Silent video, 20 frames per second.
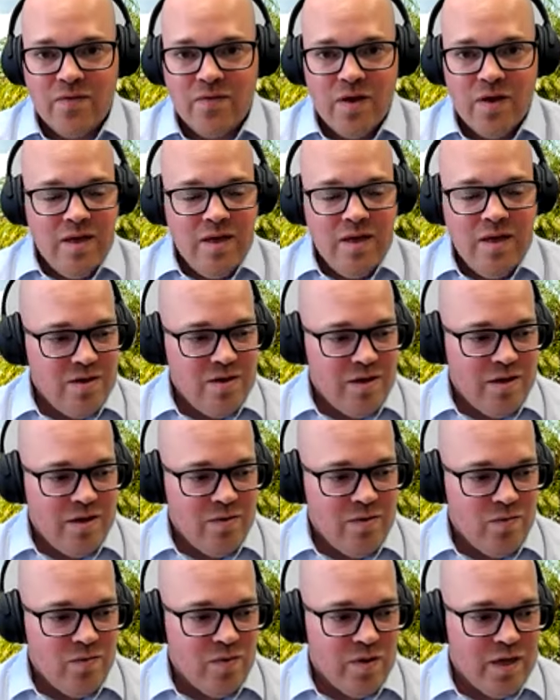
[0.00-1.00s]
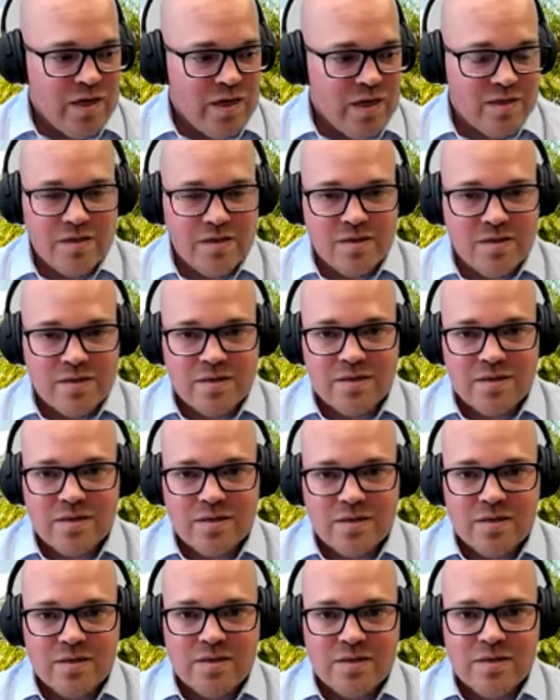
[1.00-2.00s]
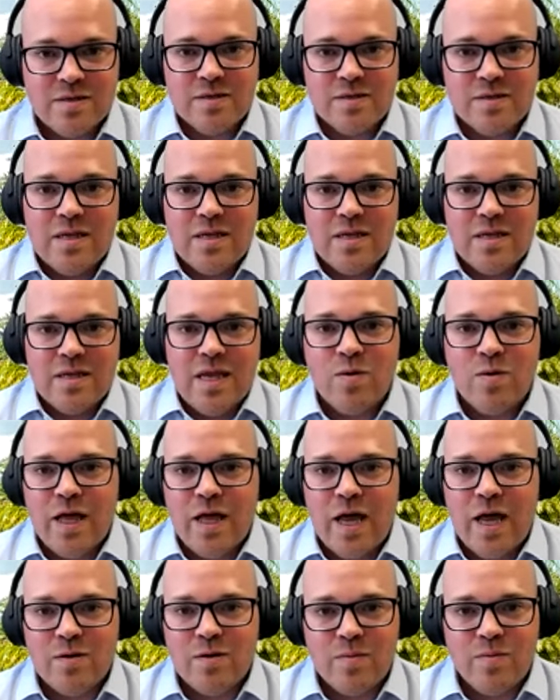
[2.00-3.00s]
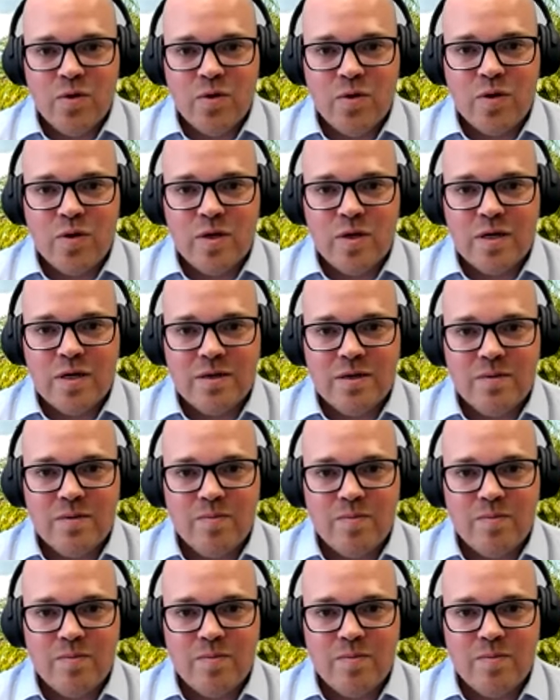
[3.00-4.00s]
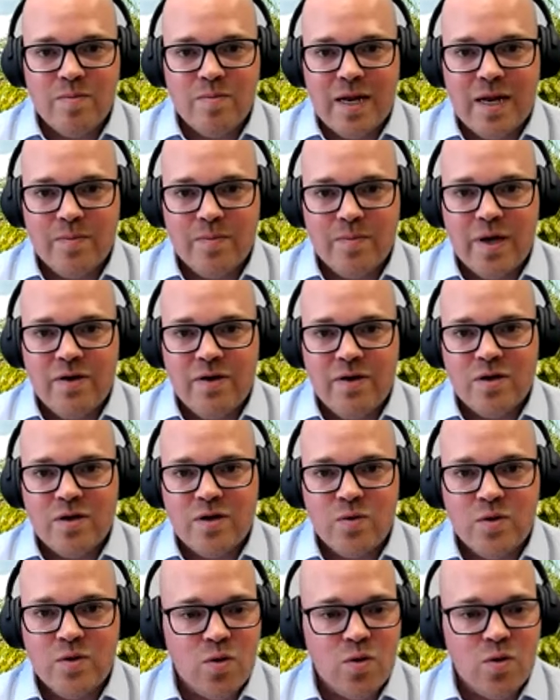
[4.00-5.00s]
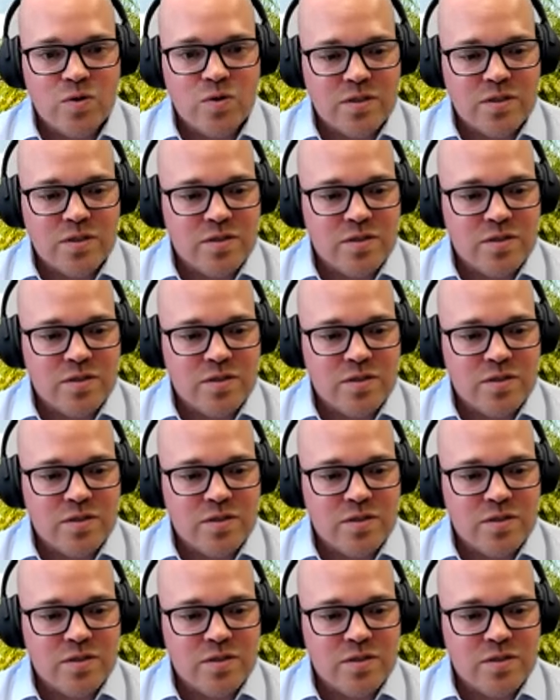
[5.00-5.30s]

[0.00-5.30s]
related to how cloud computing might benefit you in your courses.